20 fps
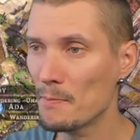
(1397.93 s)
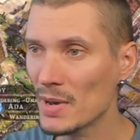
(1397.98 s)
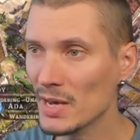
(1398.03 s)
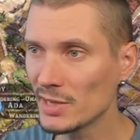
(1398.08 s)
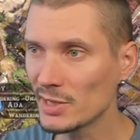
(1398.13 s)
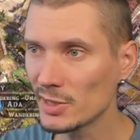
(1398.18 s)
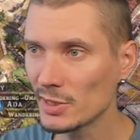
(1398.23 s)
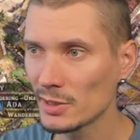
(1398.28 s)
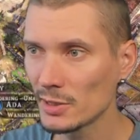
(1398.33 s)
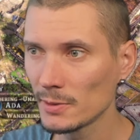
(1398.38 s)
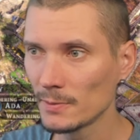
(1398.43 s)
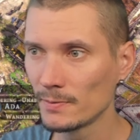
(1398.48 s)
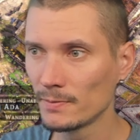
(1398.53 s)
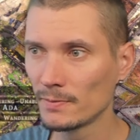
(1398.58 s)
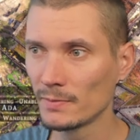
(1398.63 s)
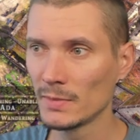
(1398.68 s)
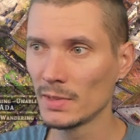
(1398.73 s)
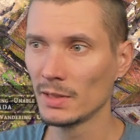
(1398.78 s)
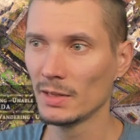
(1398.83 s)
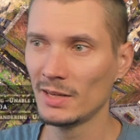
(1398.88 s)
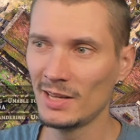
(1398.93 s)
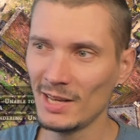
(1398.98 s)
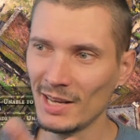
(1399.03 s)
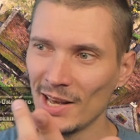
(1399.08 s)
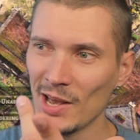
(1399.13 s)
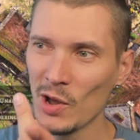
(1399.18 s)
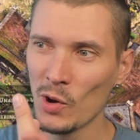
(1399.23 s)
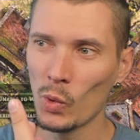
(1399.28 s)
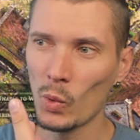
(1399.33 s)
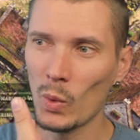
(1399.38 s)
missed
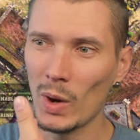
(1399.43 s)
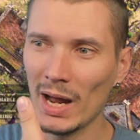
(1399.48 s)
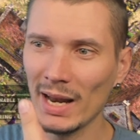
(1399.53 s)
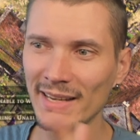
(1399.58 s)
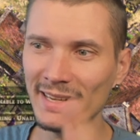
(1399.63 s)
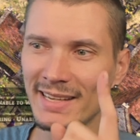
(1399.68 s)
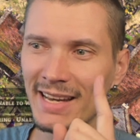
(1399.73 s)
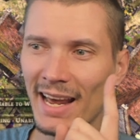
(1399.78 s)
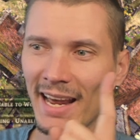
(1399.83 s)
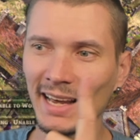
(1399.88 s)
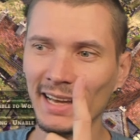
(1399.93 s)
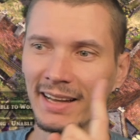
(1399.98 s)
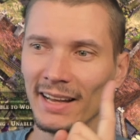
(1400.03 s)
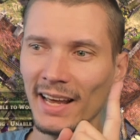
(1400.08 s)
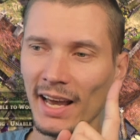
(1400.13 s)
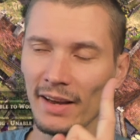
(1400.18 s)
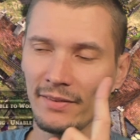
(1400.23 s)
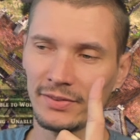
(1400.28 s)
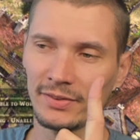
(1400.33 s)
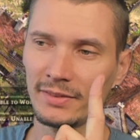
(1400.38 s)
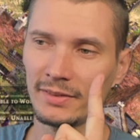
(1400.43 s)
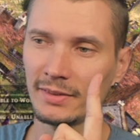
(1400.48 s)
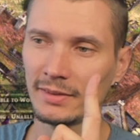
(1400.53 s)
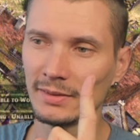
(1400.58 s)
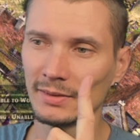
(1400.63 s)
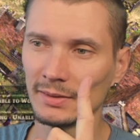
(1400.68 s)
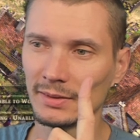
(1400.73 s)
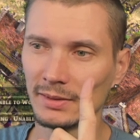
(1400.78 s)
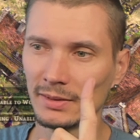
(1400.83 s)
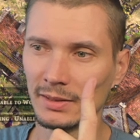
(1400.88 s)
1 day left
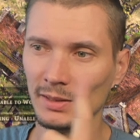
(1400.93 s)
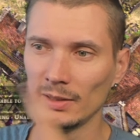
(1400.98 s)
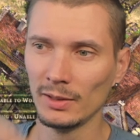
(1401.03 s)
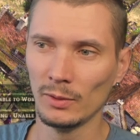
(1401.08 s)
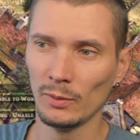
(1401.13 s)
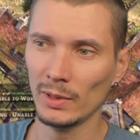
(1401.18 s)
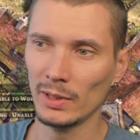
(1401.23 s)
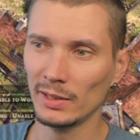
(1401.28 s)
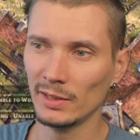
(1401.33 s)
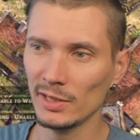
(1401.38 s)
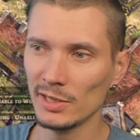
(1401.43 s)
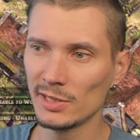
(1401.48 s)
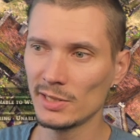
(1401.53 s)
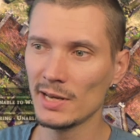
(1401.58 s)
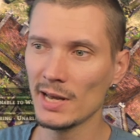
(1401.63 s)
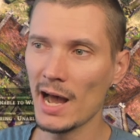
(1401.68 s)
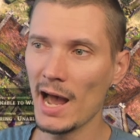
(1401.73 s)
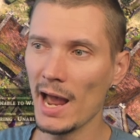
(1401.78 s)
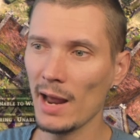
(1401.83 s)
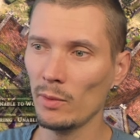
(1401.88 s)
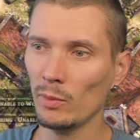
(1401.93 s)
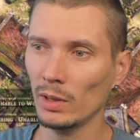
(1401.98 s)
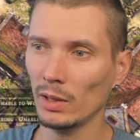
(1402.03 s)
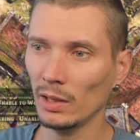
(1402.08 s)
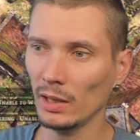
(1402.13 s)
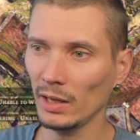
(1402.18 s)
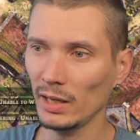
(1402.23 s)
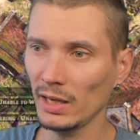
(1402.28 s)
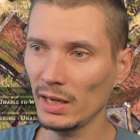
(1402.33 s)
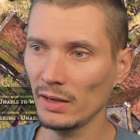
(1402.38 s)
when this guy
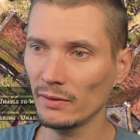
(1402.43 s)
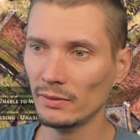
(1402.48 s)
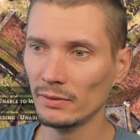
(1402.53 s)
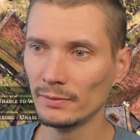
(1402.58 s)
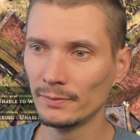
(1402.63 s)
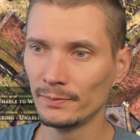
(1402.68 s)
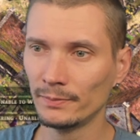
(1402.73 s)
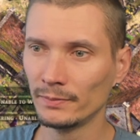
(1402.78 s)
will leave.